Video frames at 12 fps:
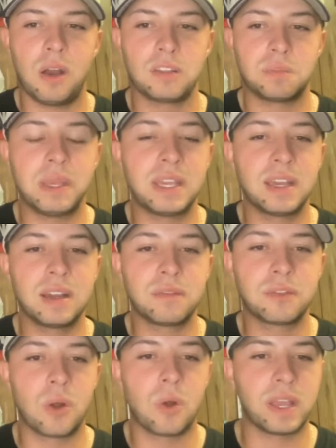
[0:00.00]
Speaking of
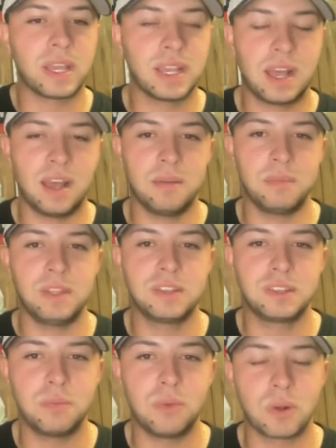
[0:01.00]
growing, um, this
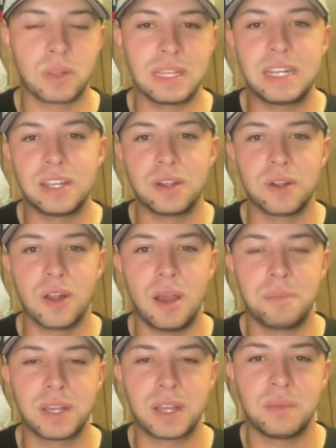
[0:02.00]
is more linear
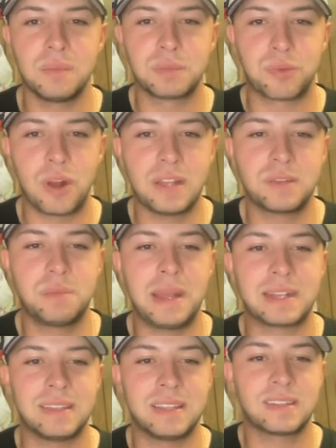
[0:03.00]
up the Cubs
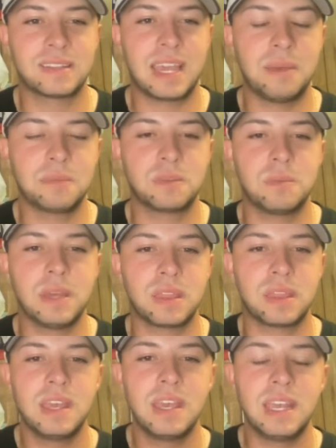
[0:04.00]
prospect list. Cam
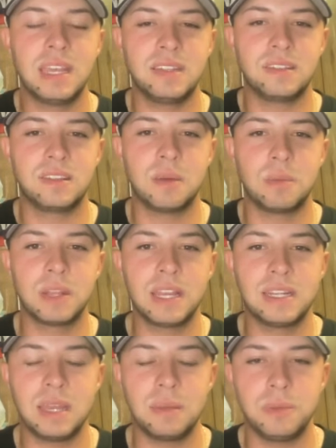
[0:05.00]
Smith, in his double
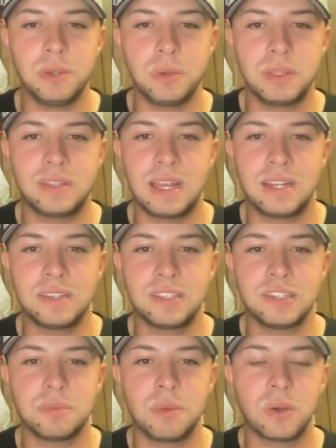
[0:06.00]
A debut at the
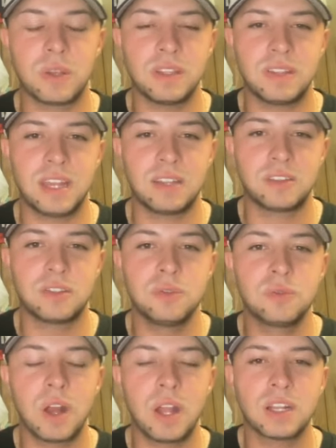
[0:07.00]
Tennessee Smokies, had a
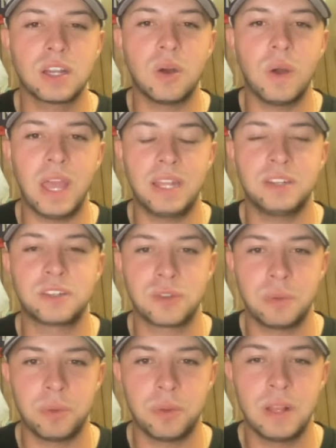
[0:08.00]
two run go ahead
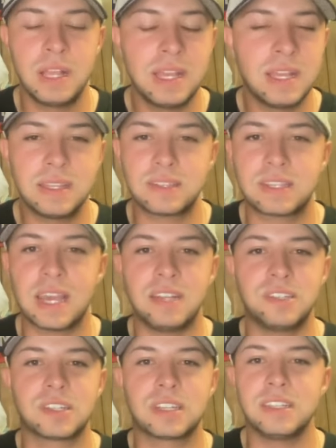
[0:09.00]
triple. This guy
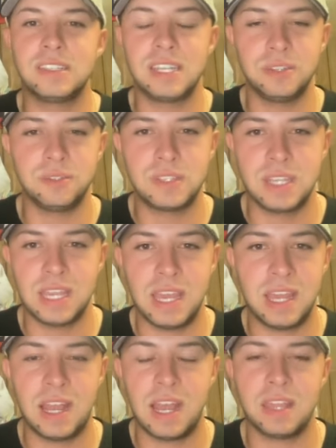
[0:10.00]
just continues to
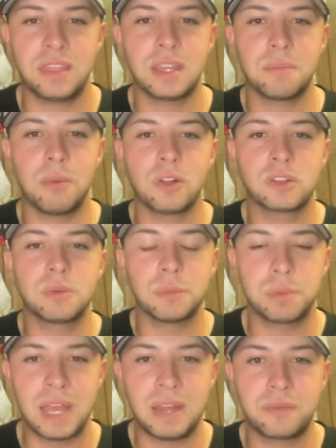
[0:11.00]
hit. I think multiple
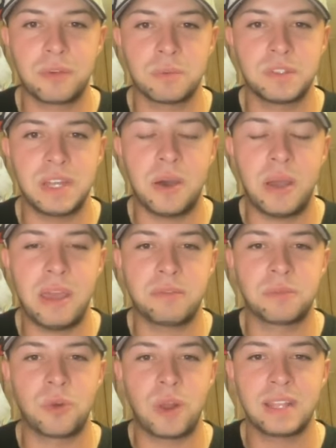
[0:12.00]
platforms now have
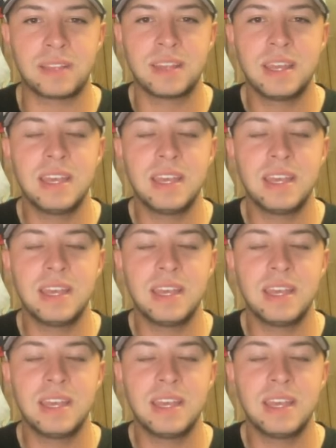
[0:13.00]
him ranked